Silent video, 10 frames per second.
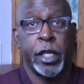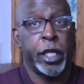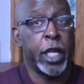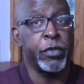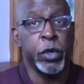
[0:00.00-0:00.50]

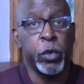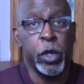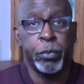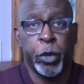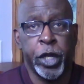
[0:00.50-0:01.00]

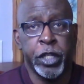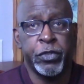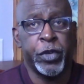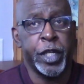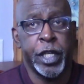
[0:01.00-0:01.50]
Everyone brings
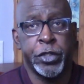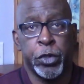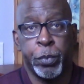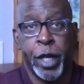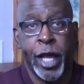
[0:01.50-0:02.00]

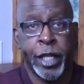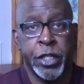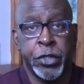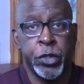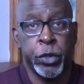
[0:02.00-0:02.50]
financial
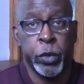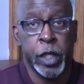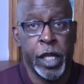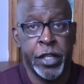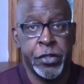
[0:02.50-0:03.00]
baggage to a
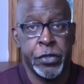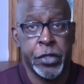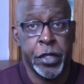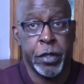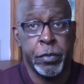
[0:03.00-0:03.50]

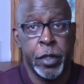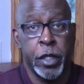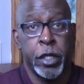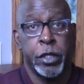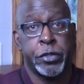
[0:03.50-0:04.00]
relationship.
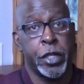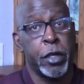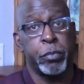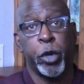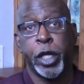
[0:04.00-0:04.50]

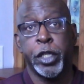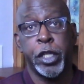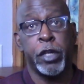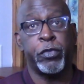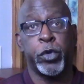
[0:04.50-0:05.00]
Some bring
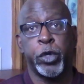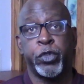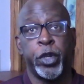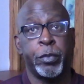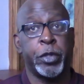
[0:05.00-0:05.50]
enough for a
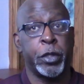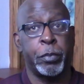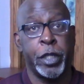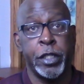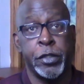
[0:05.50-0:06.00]
trip to the
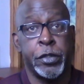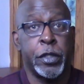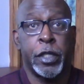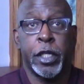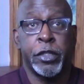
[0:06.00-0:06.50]
beach,
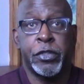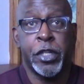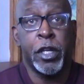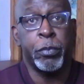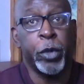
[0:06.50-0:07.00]
and
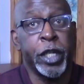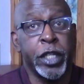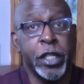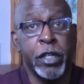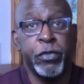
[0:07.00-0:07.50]
some bring
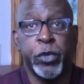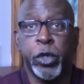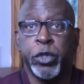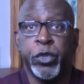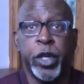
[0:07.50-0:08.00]
enough
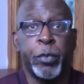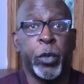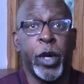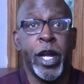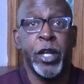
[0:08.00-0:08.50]
for a trip
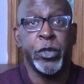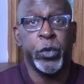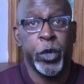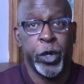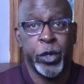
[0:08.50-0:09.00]
around the
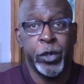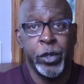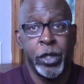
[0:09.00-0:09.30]
world.